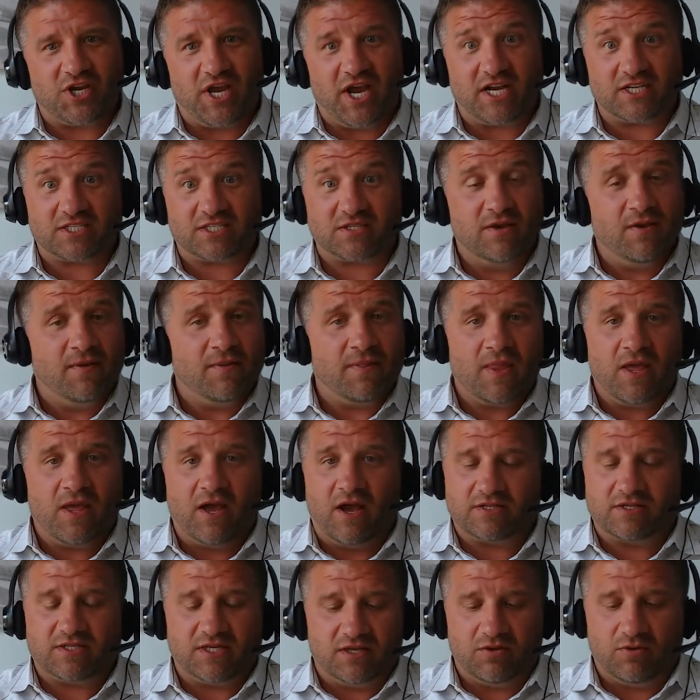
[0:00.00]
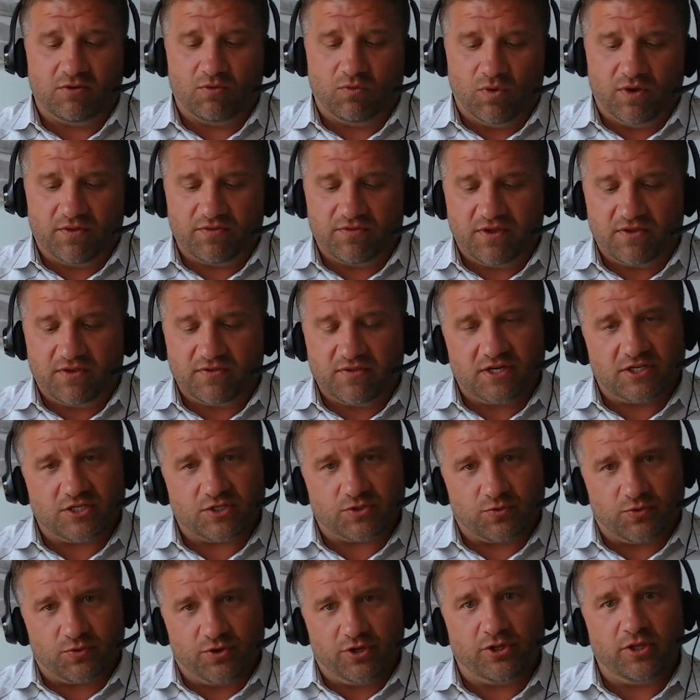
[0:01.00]
chats, I'll tell you one thing that
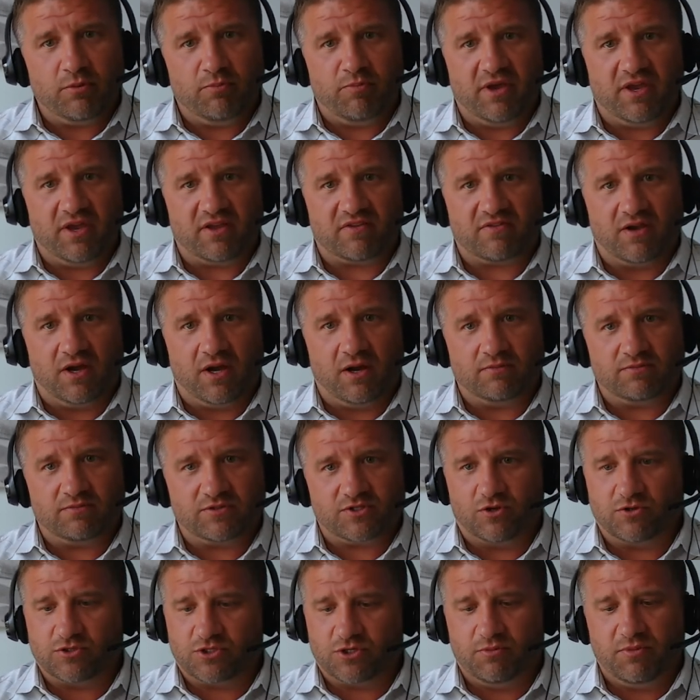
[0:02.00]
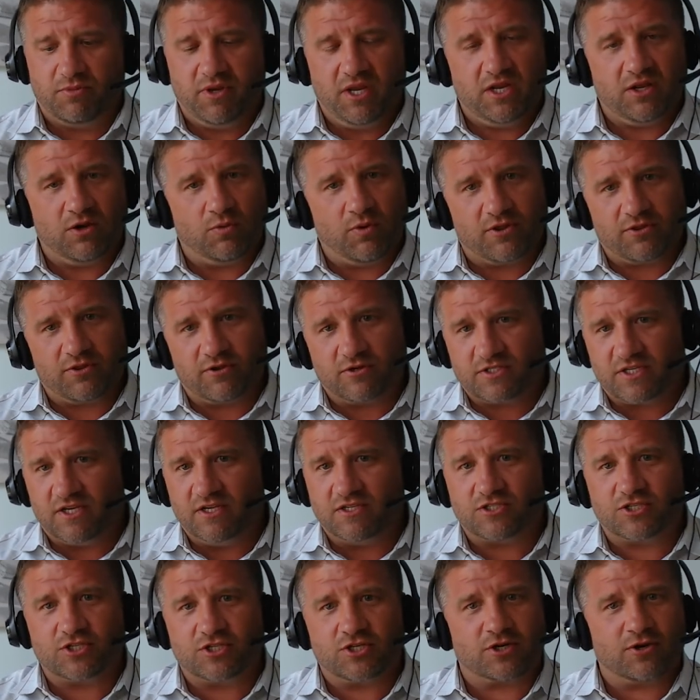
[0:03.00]
has really picked up social media, whether it's
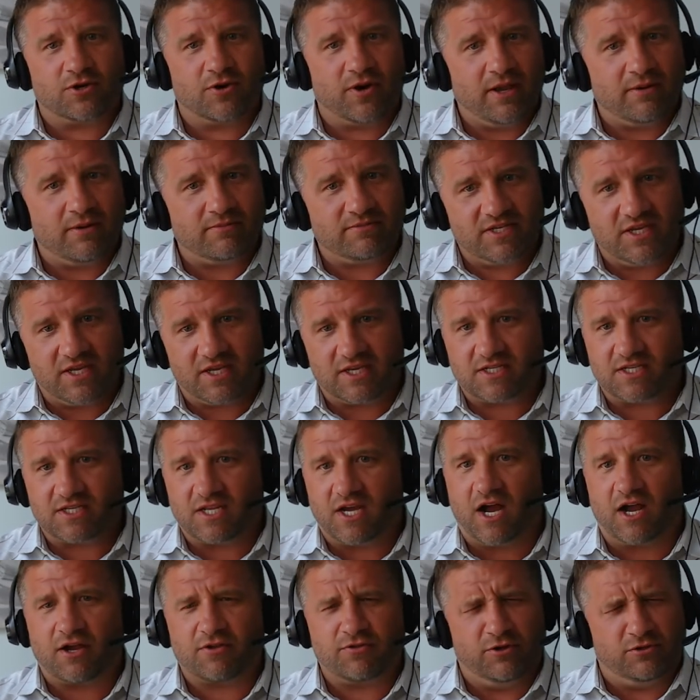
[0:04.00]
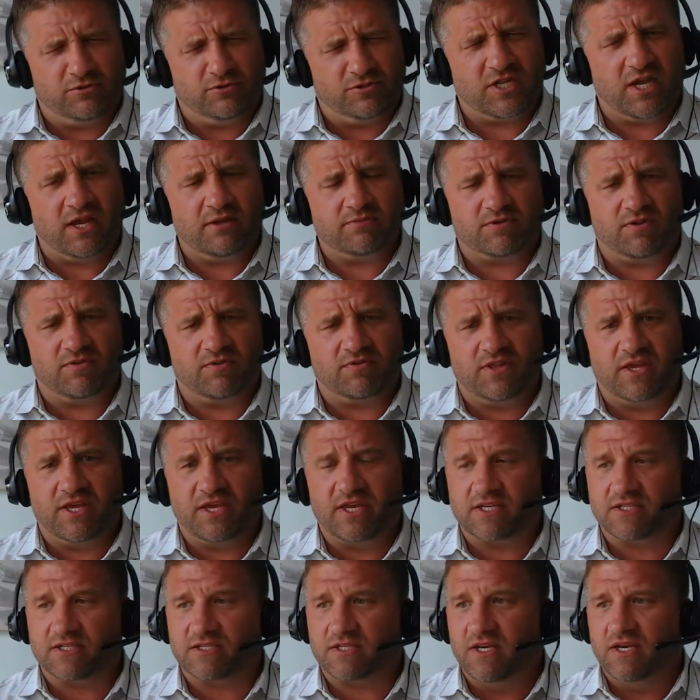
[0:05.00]
Instagram, TikTok, those types of
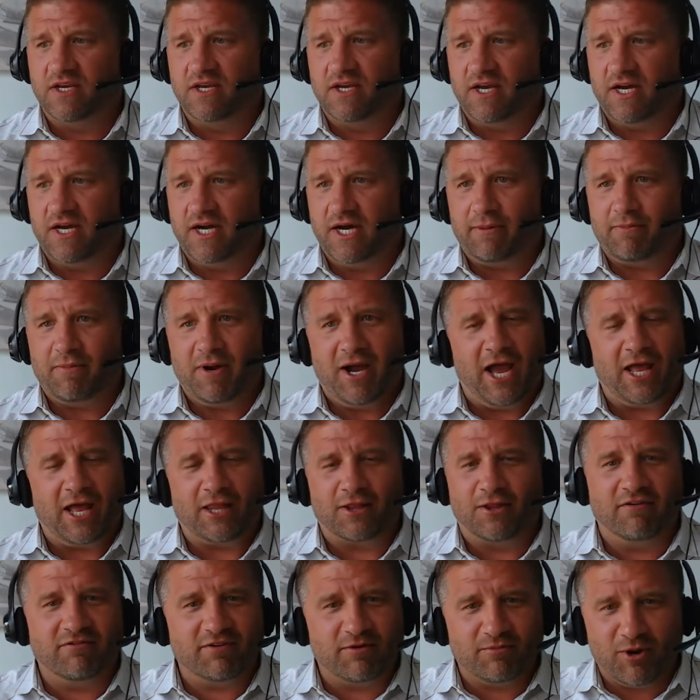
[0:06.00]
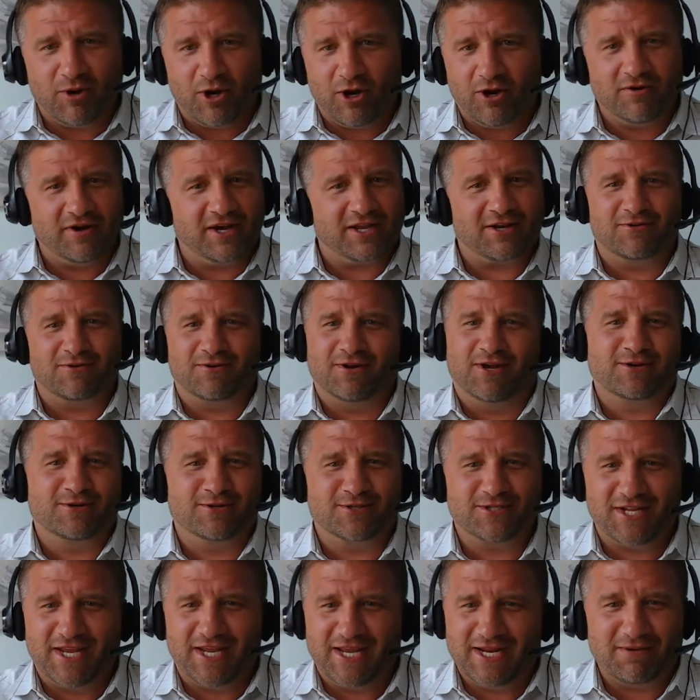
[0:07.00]
things. Um, I love them all. I don't
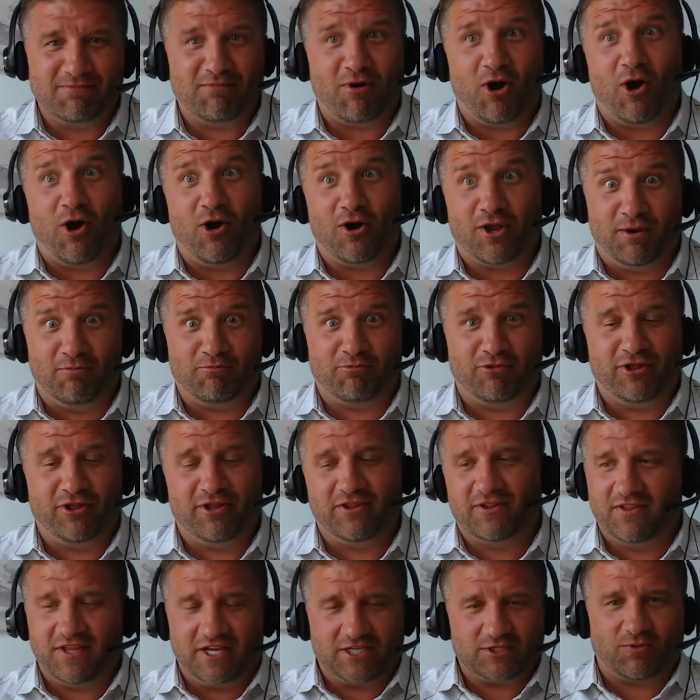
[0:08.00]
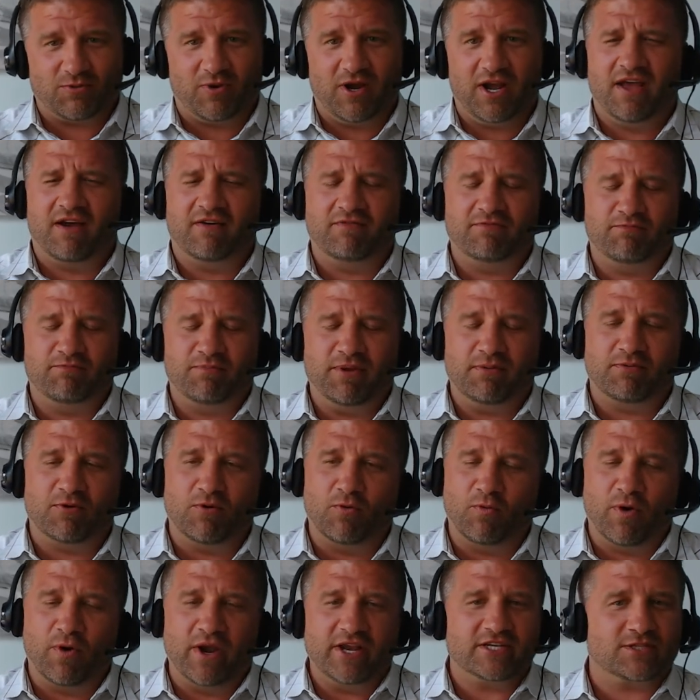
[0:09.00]
understand them completely. That's why I have
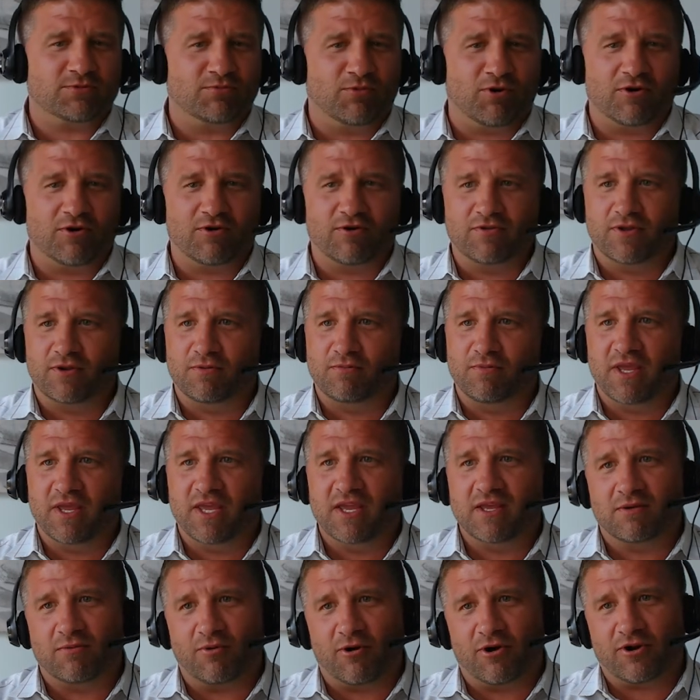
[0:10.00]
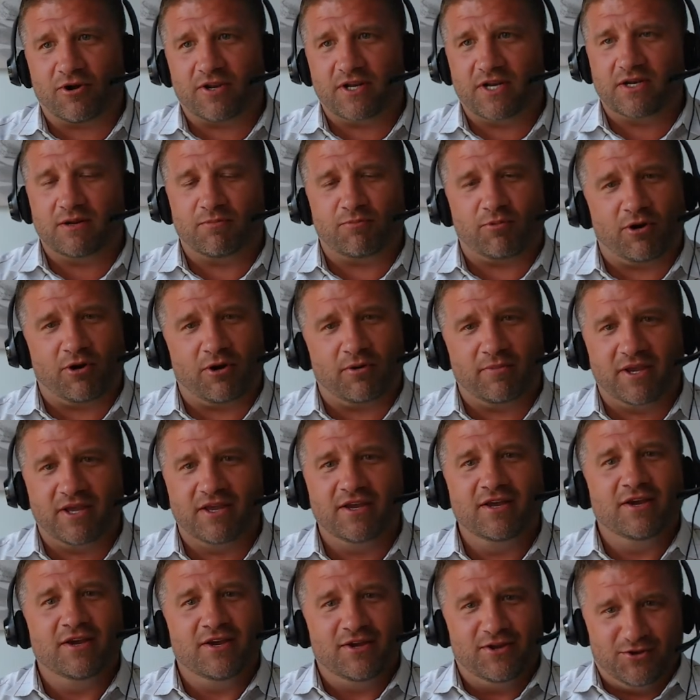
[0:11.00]
people way smarter than me in the marketing
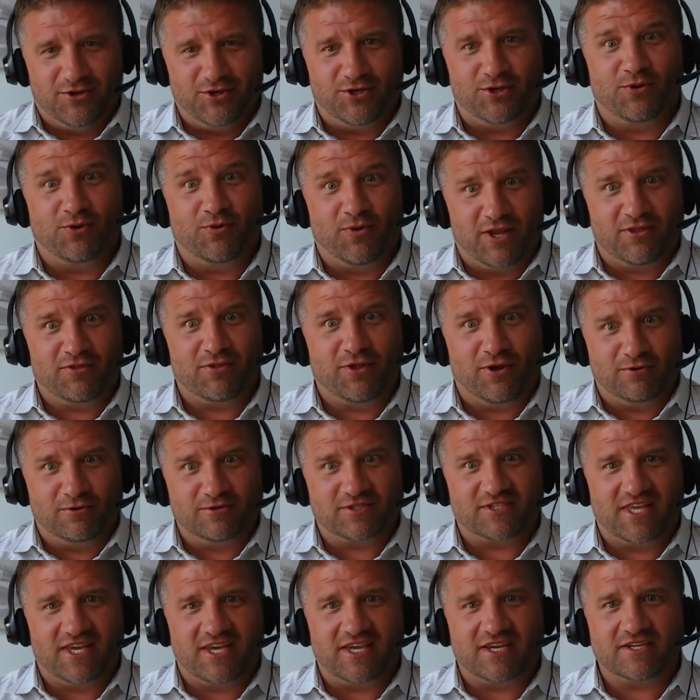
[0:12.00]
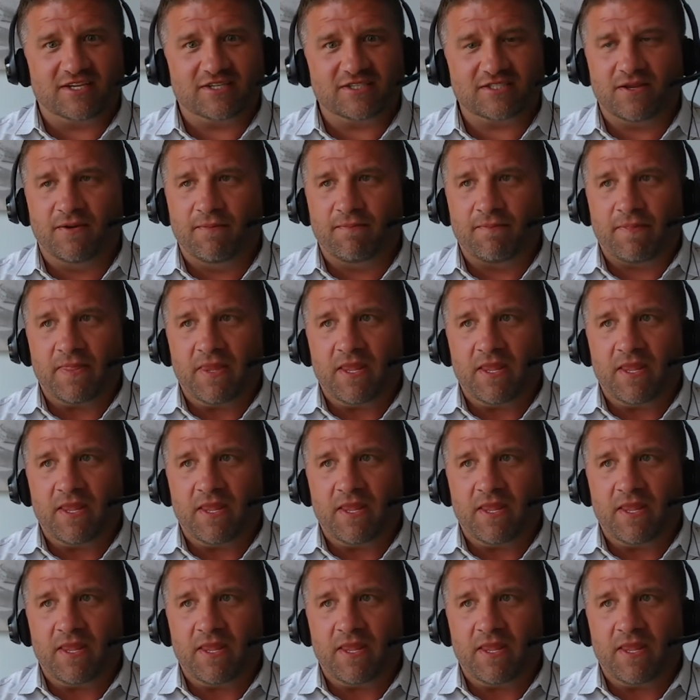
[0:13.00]
department doing those things.